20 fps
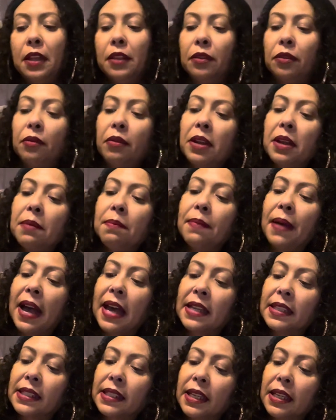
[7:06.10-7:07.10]
Three of
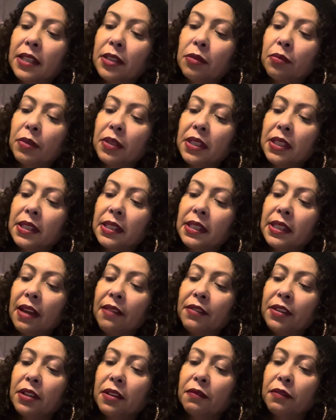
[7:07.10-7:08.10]
Baskets with the
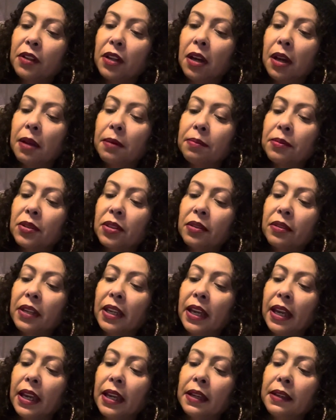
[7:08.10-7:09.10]
Seven of Cups,
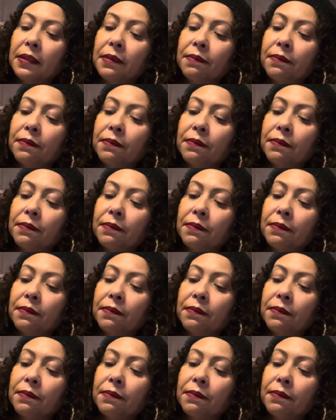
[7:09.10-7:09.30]
okay?